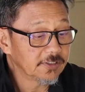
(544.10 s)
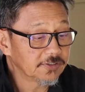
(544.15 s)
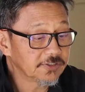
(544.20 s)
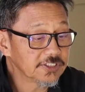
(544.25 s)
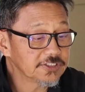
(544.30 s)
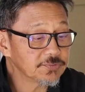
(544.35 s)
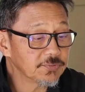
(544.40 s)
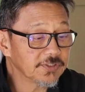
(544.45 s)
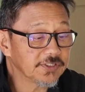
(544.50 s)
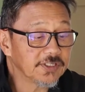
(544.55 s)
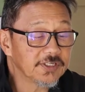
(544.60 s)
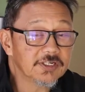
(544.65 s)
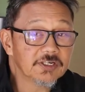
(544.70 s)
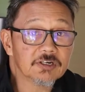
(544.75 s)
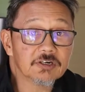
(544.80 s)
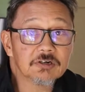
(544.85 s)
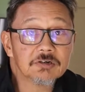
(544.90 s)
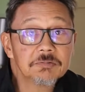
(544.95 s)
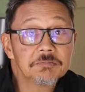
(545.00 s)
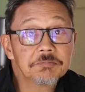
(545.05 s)
this one
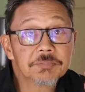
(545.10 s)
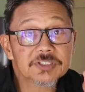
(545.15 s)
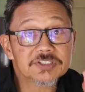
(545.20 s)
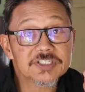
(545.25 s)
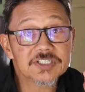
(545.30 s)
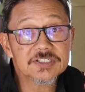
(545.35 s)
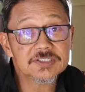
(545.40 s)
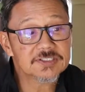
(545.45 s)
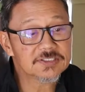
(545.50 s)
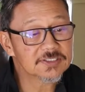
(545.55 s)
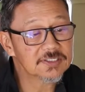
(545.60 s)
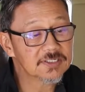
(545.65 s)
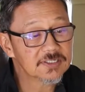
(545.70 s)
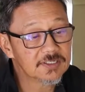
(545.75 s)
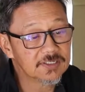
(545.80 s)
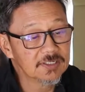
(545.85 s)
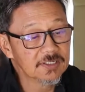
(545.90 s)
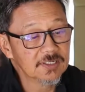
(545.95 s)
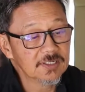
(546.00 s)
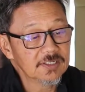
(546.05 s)
here, patis,
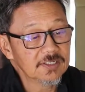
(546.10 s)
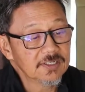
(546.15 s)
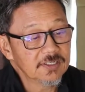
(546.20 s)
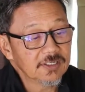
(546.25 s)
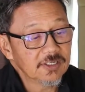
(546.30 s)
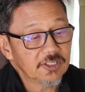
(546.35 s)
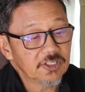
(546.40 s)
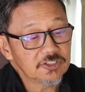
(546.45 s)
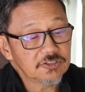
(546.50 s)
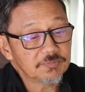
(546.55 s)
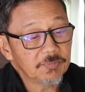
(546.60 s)
is